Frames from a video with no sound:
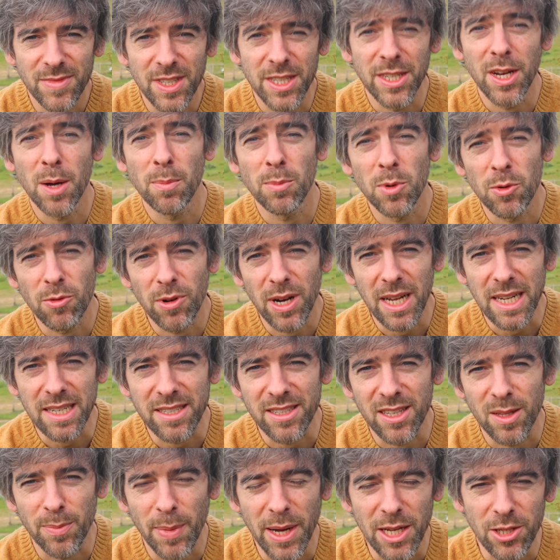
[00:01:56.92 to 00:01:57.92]
The number relates
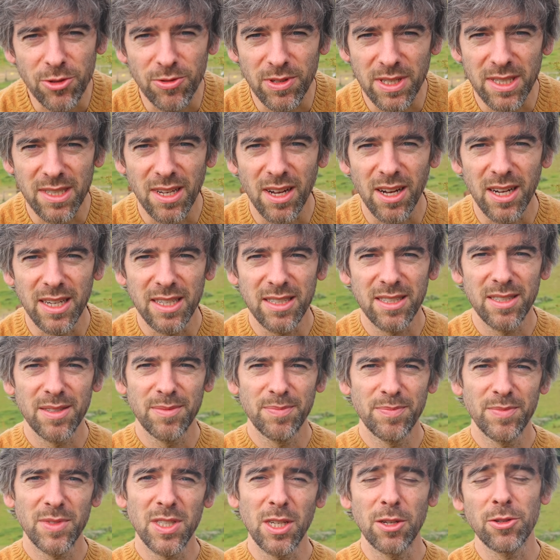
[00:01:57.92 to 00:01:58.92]
to the battery size.
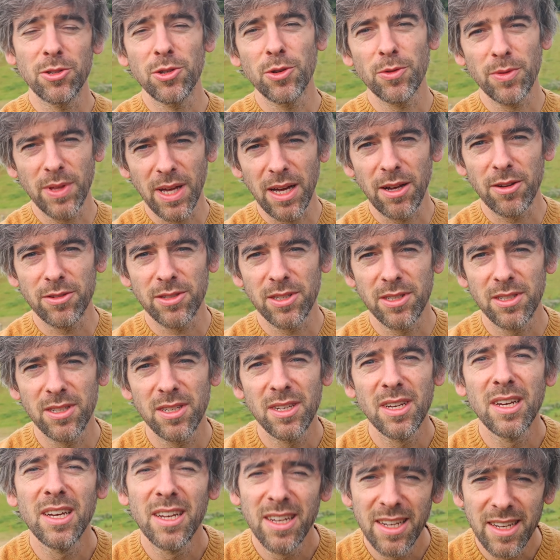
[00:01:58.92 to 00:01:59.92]
So 2000
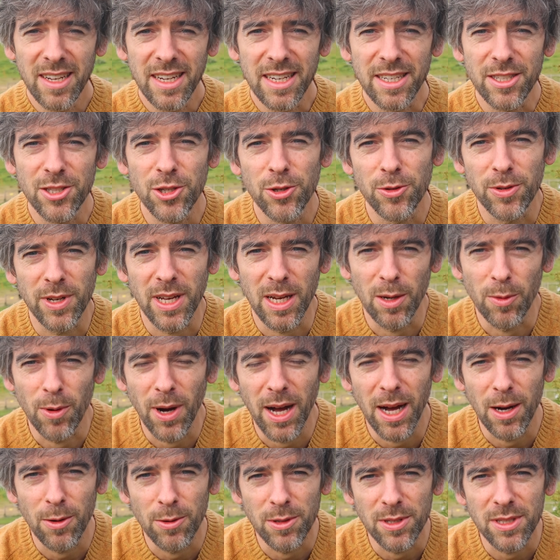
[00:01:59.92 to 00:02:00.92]
is 2 kilowatt
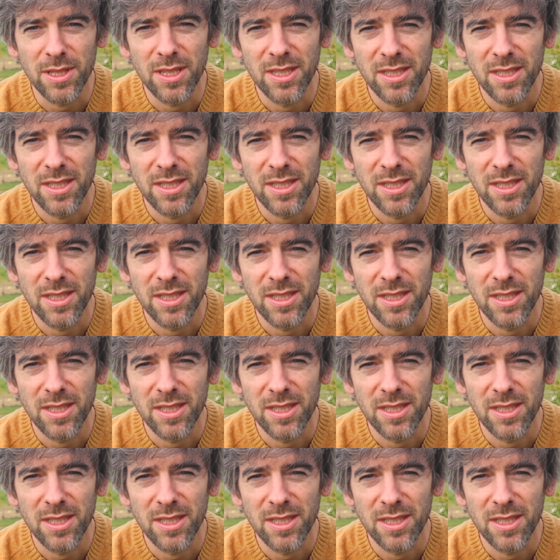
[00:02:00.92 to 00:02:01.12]
hours,